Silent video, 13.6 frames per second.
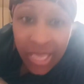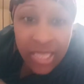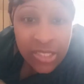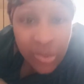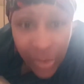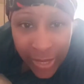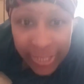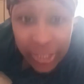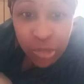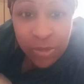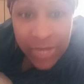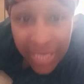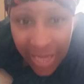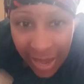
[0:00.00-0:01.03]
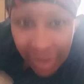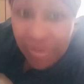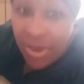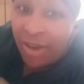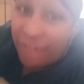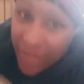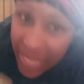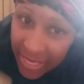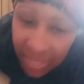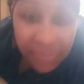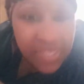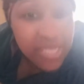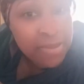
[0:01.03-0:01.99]
is going to become
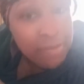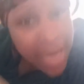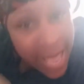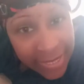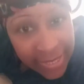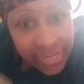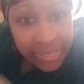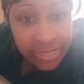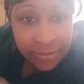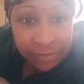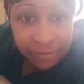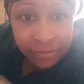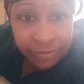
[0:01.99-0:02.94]
offensive to the masses.